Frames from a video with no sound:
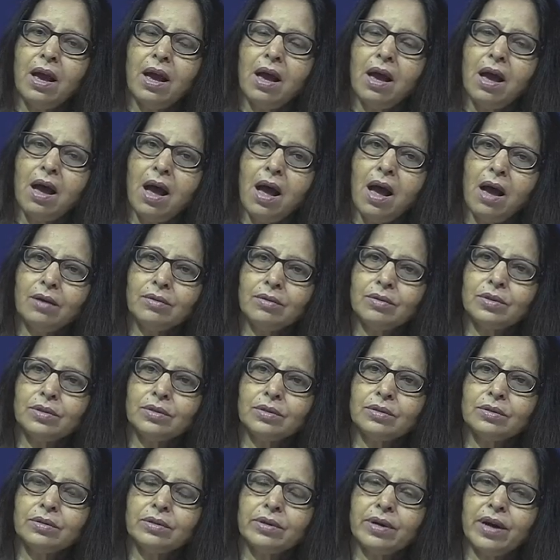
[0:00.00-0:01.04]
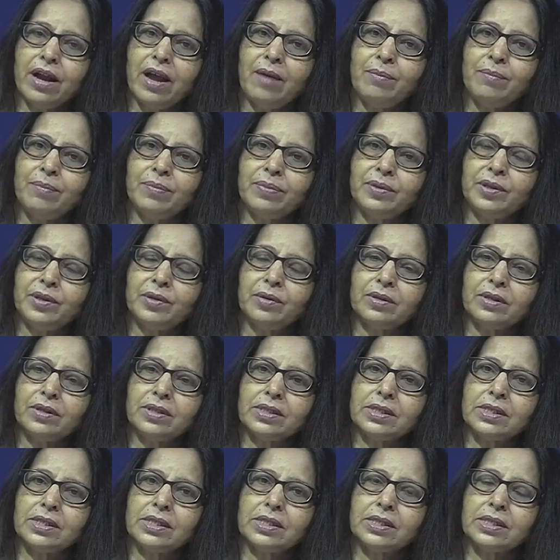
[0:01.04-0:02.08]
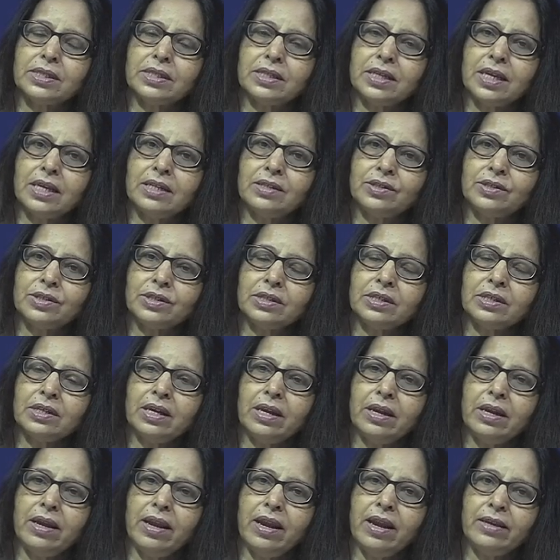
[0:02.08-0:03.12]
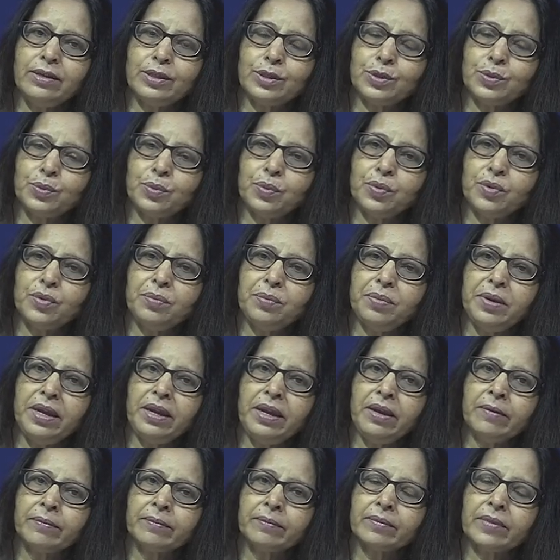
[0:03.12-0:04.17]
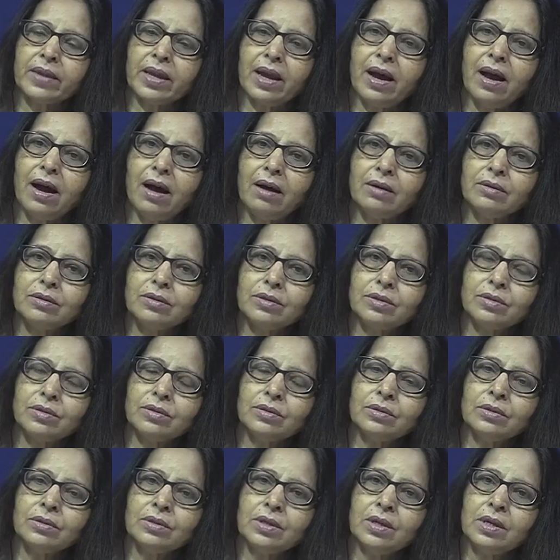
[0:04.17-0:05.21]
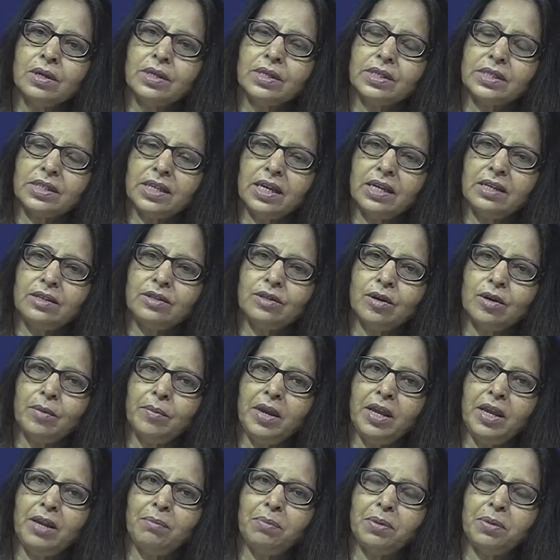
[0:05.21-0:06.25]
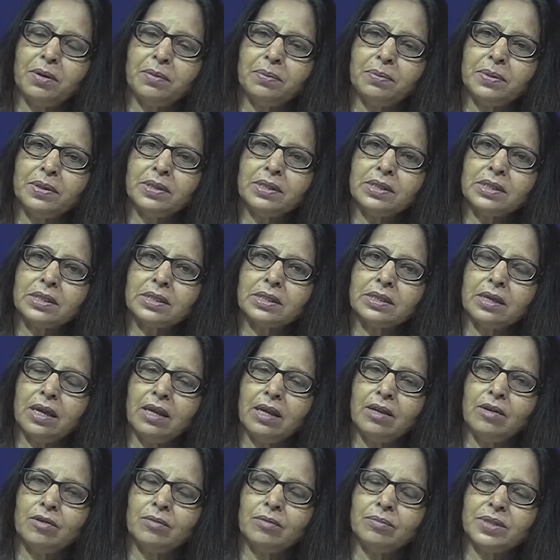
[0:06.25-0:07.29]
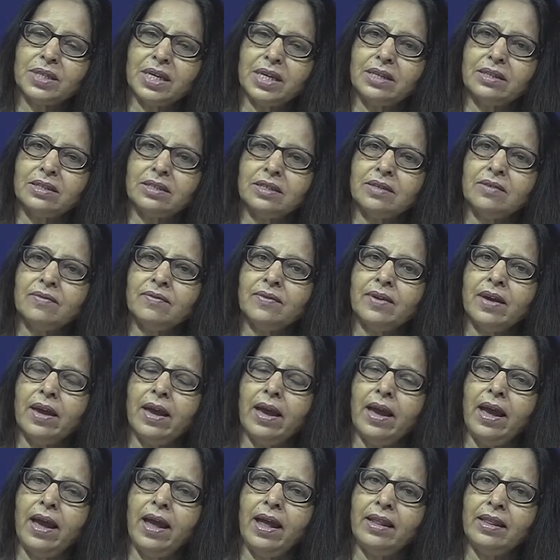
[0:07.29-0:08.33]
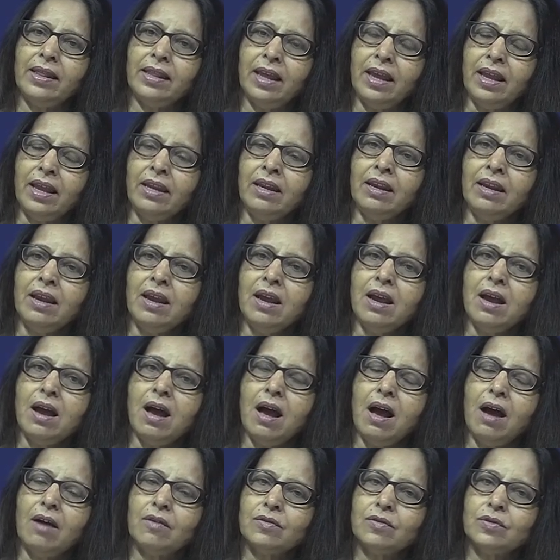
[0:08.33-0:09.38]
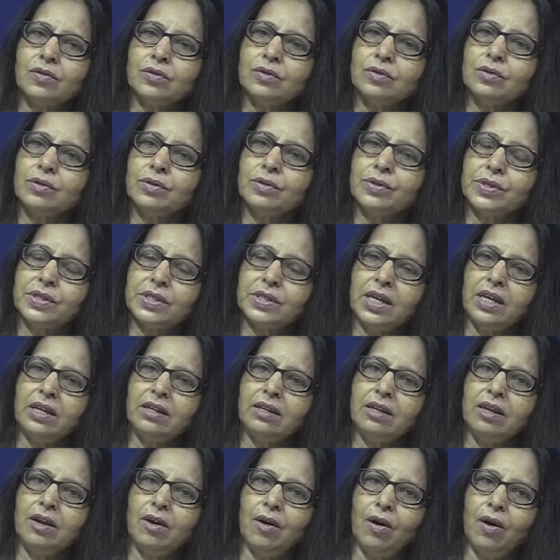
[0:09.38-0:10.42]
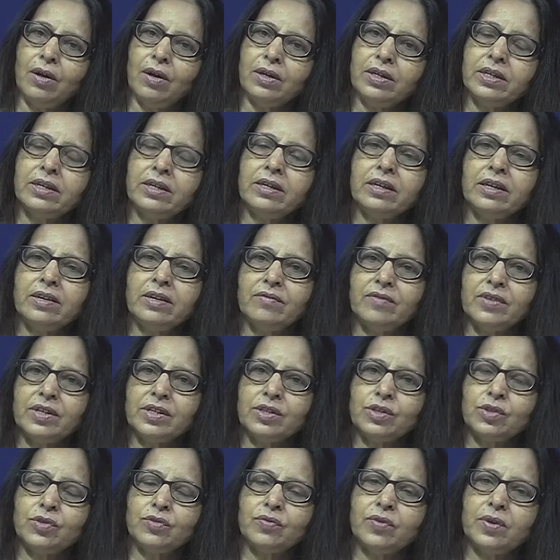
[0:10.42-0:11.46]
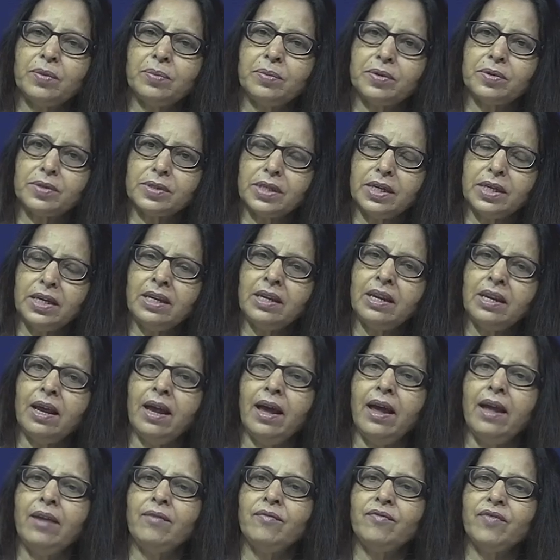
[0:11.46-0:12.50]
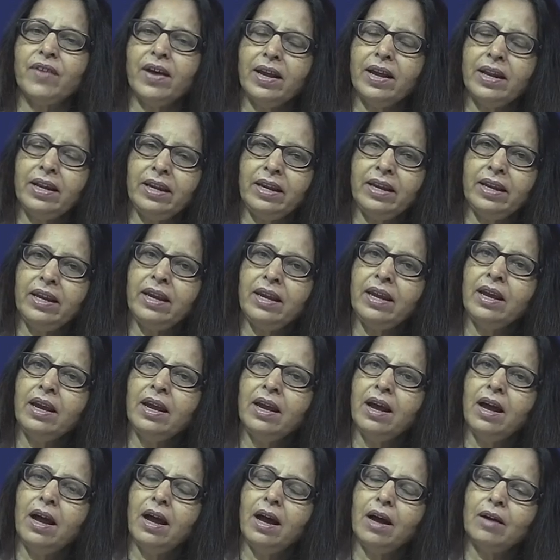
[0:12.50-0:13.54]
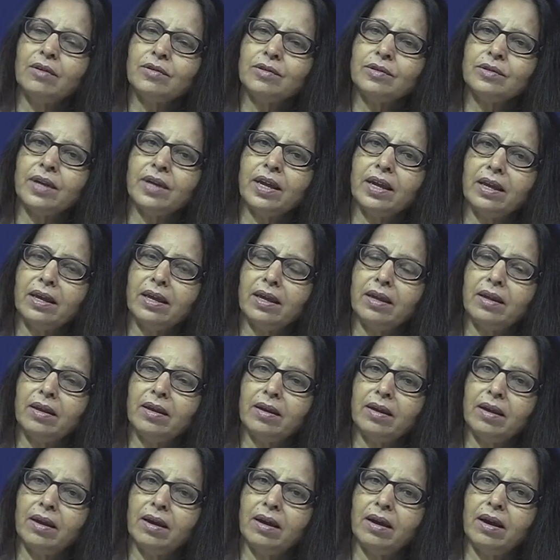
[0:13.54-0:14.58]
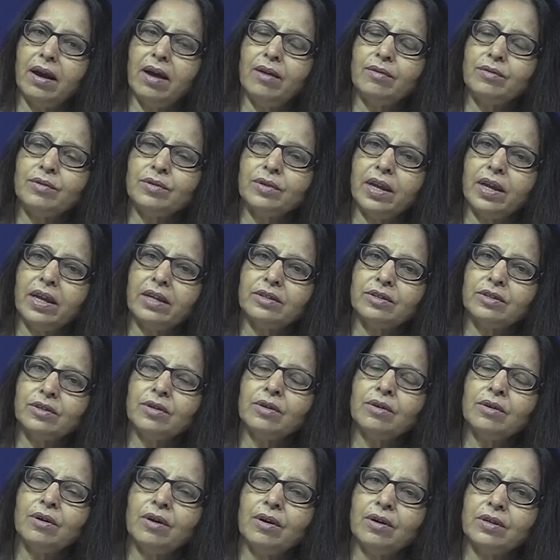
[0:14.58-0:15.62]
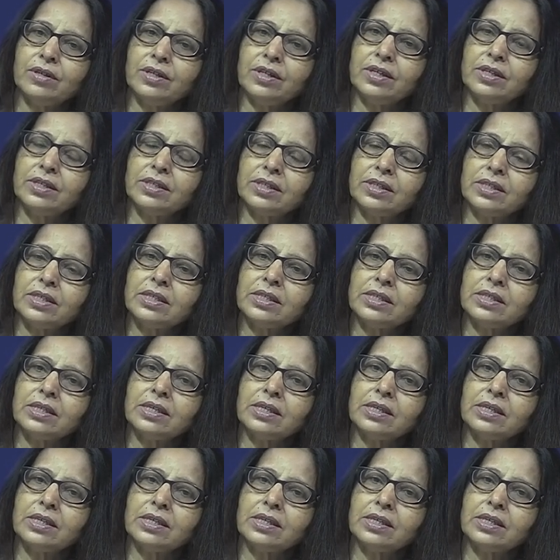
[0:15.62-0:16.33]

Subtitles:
how to grab the audience's attention. Next would be how to state your main purpose and your objective, and then how to state the order in which you will proceed, and finally how to get your audience's